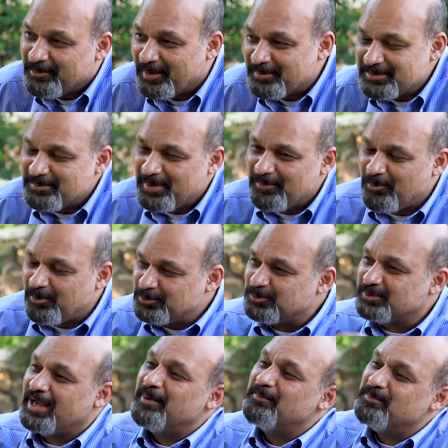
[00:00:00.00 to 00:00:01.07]
So I want to
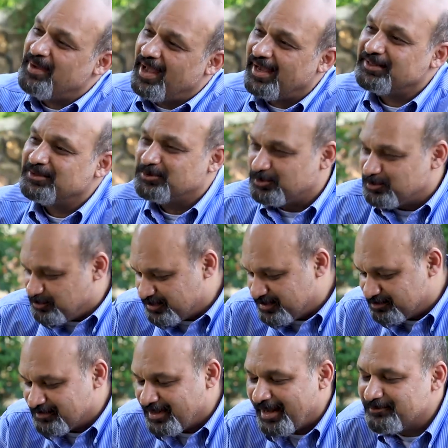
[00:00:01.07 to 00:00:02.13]
come back to, we
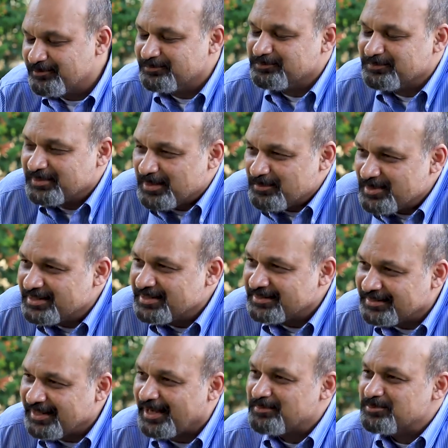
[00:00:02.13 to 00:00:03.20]
have limited
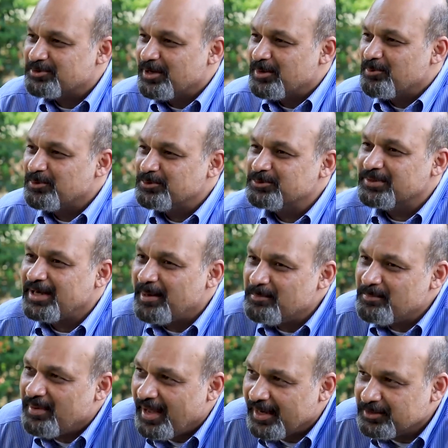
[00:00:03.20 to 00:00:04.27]
time, so I want to come
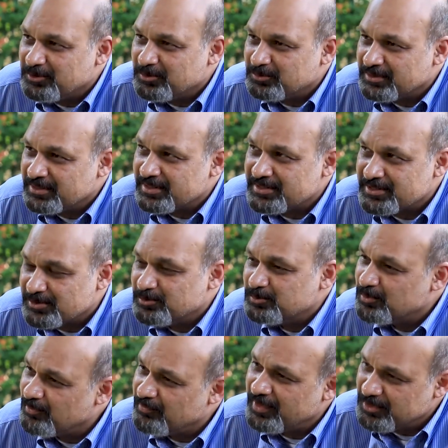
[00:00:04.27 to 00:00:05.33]
back to the
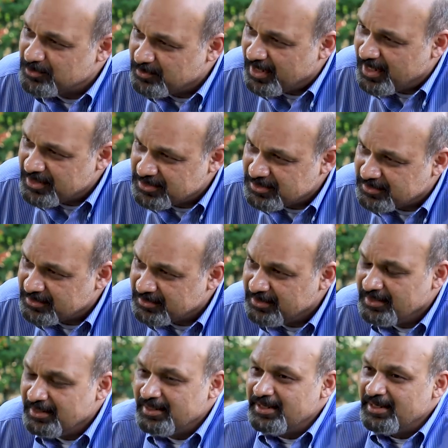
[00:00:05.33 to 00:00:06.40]
School of Education
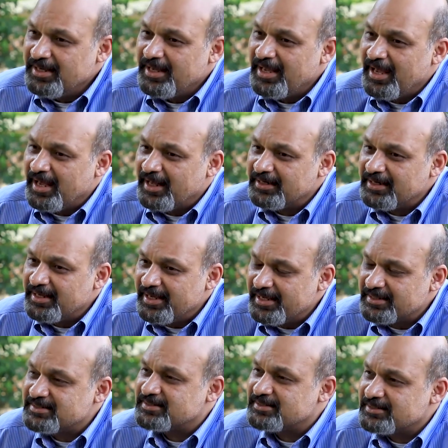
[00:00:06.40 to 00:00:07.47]
and
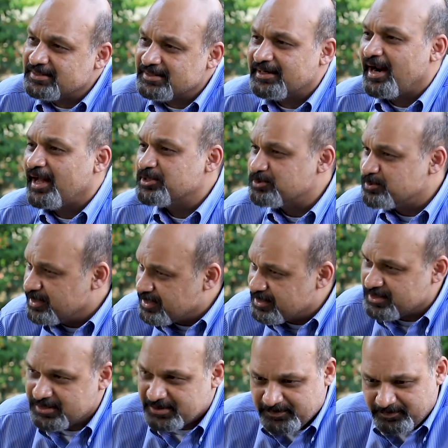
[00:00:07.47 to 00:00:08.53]
its
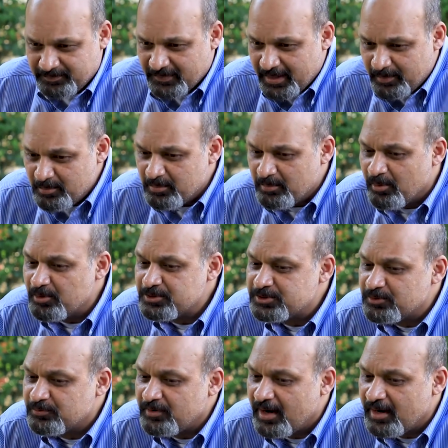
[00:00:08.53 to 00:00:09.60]
graduates. Most
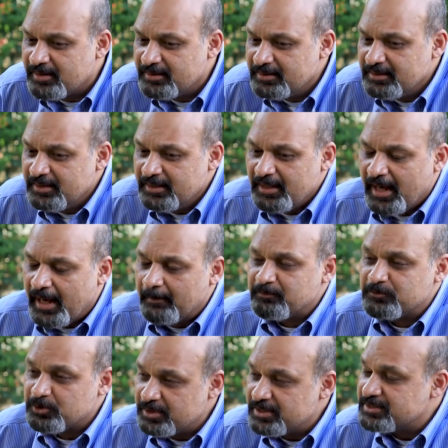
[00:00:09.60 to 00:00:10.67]
of our,
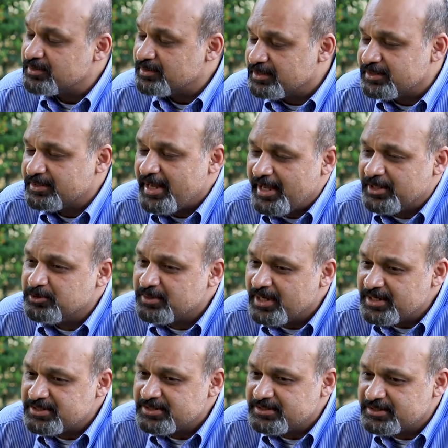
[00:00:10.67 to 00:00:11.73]

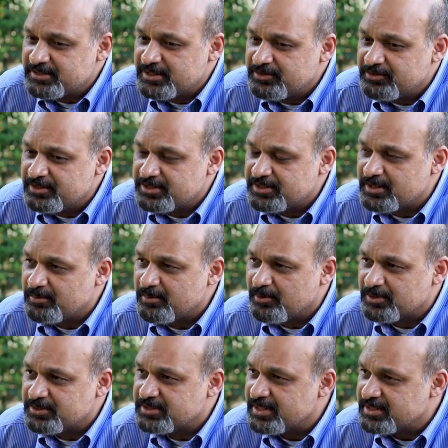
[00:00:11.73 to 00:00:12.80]
education is interesting
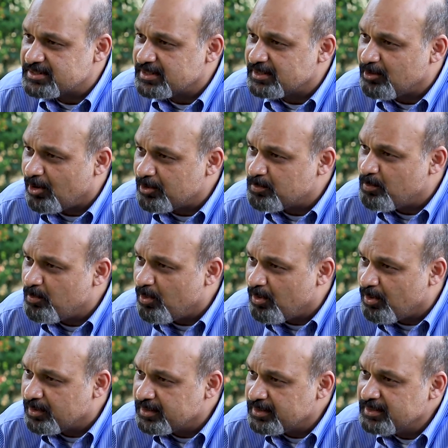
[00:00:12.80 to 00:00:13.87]
because there's a lot
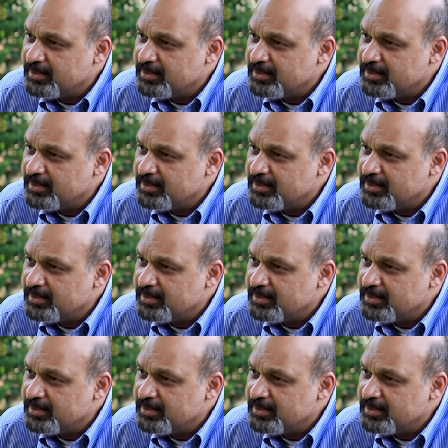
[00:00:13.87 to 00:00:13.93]
more